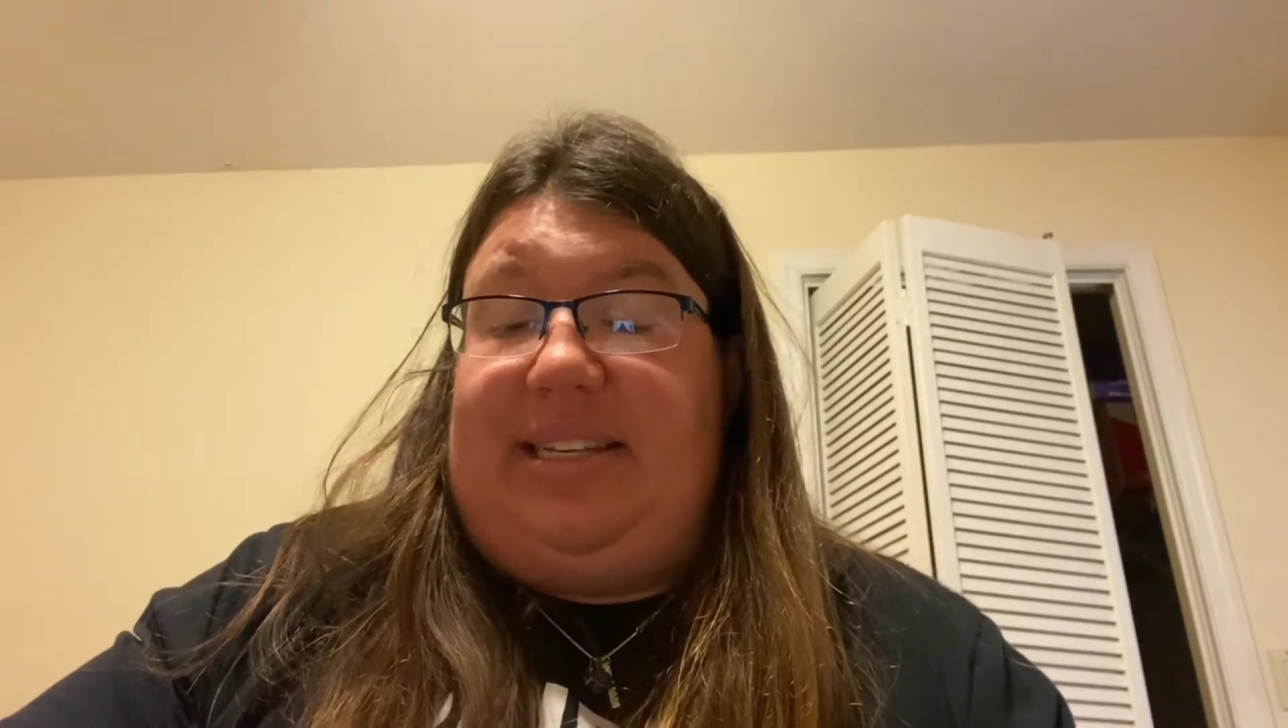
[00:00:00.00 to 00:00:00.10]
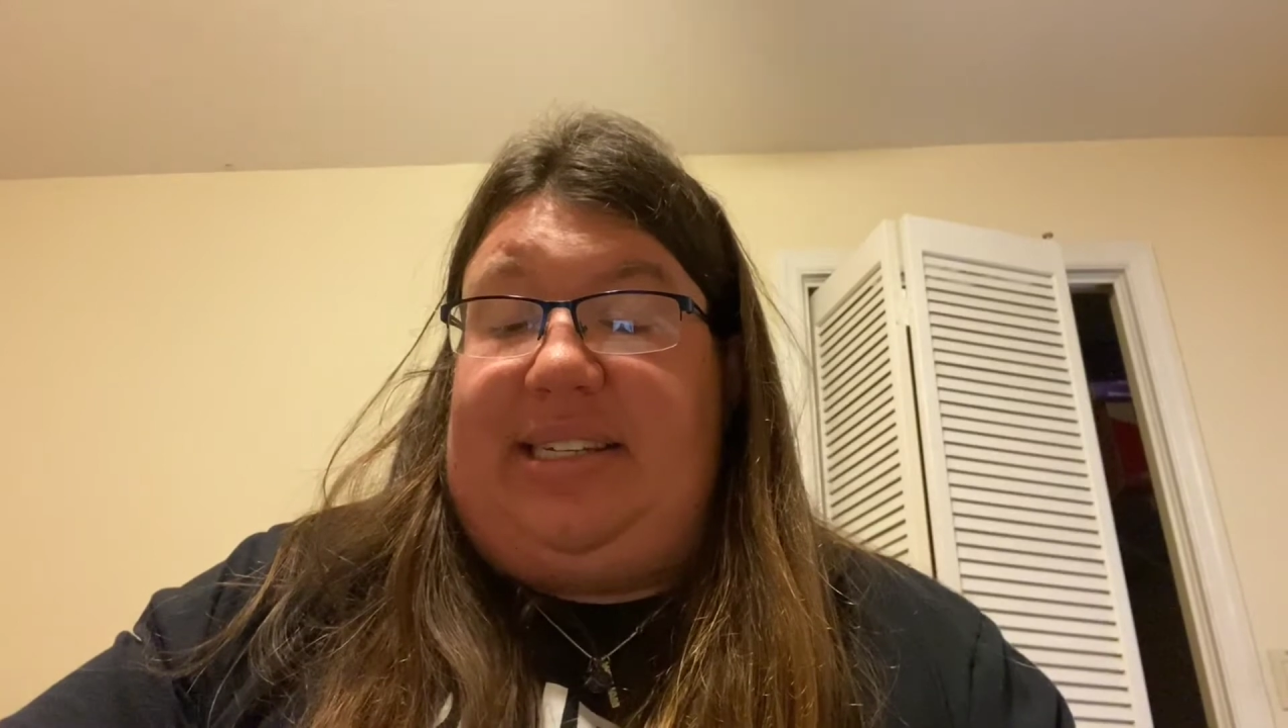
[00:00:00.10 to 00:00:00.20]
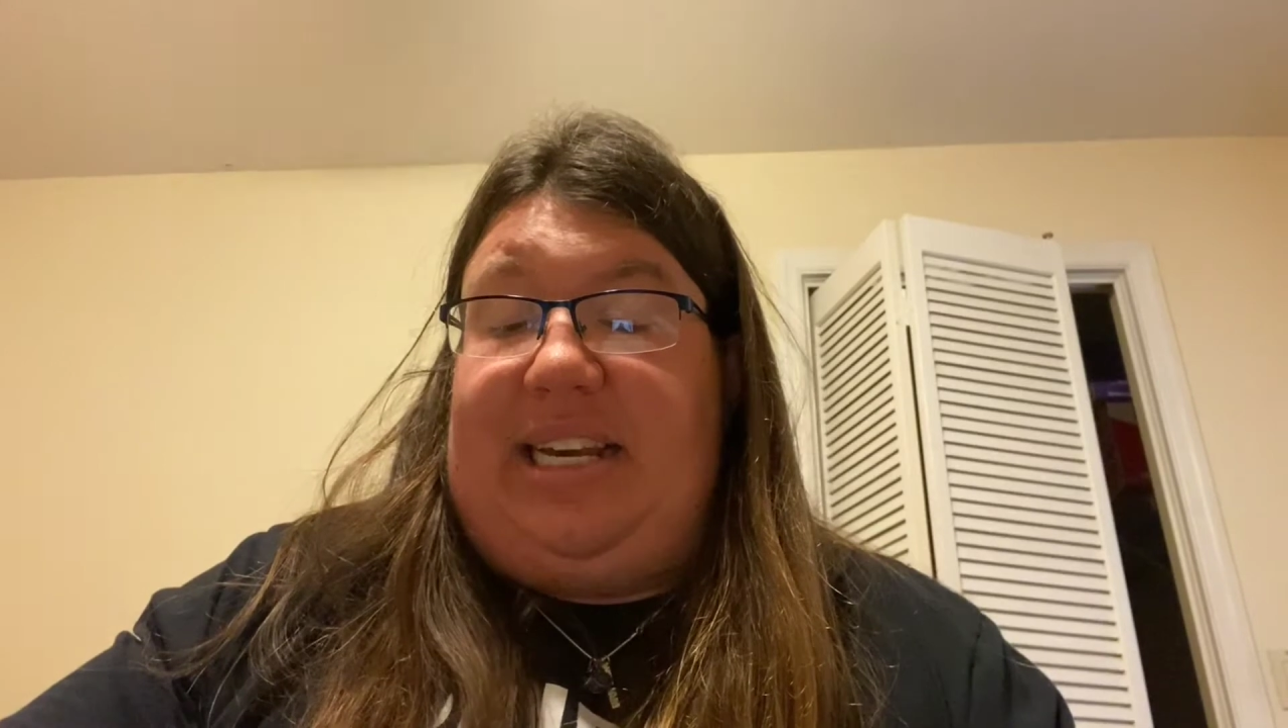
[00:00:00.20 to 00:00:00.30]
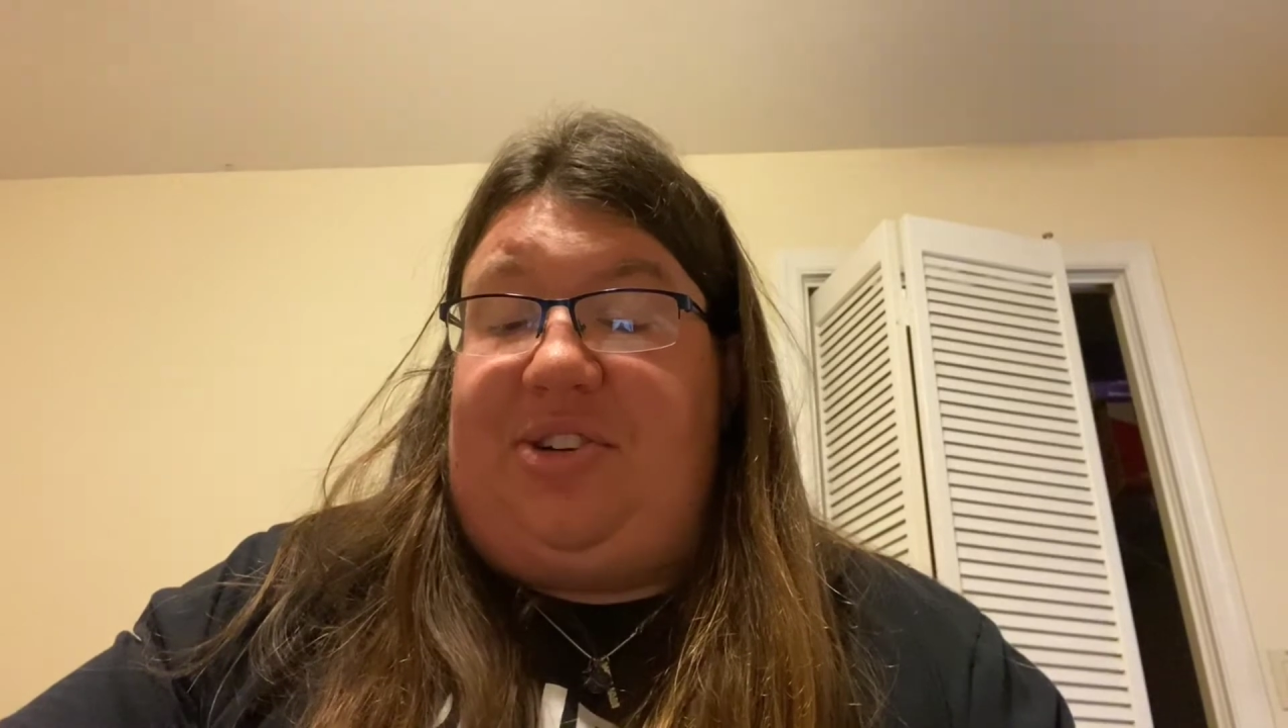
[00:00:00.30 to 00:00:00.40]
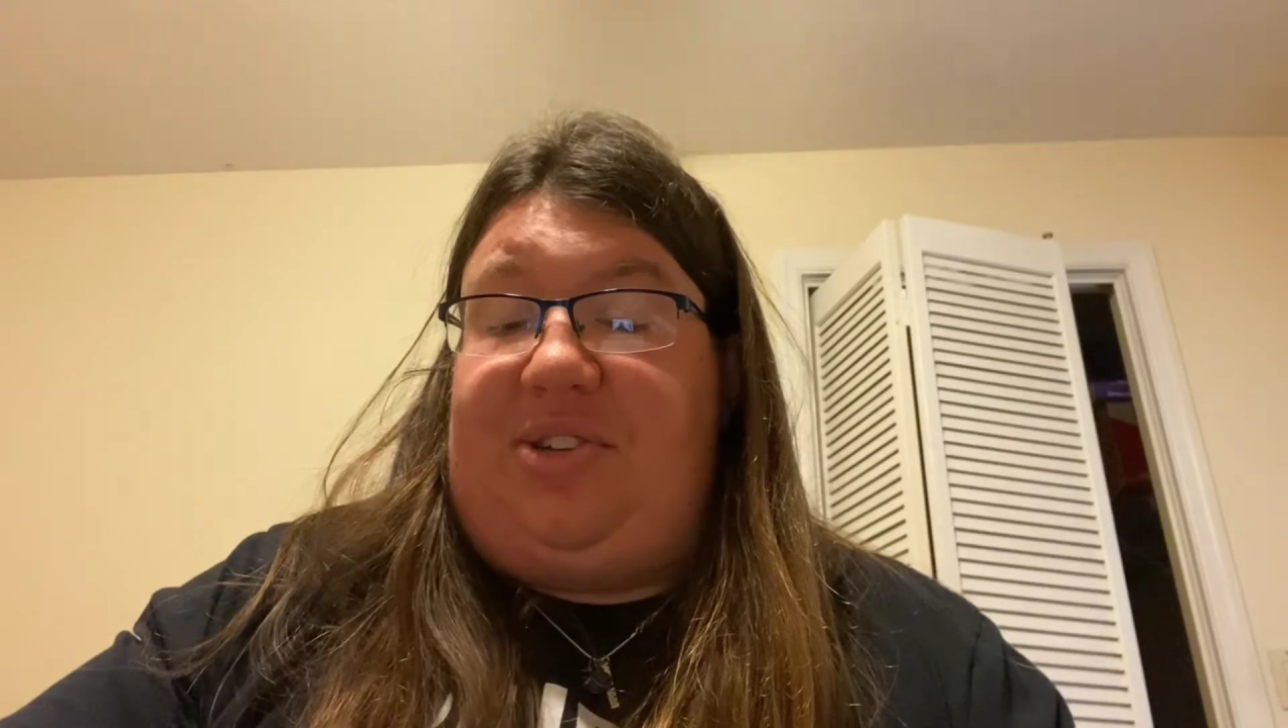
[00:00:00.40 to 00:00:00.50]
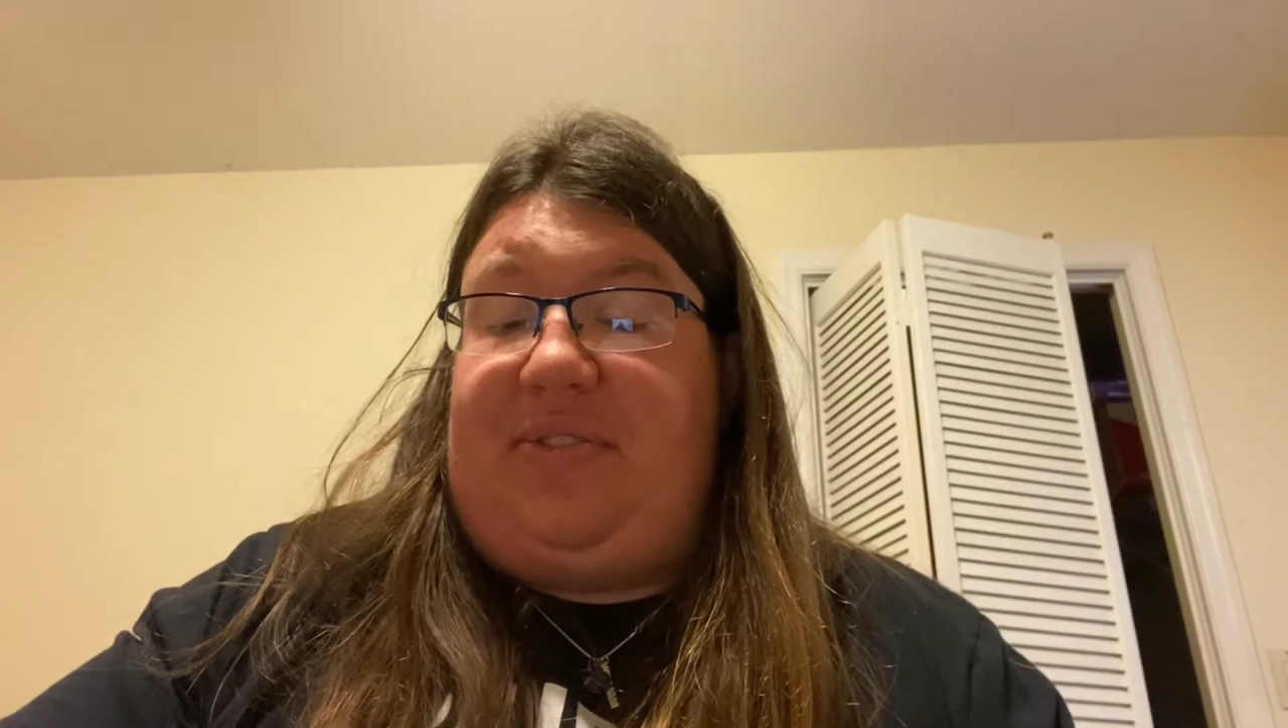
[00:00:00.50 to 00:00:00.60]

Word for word: the teachers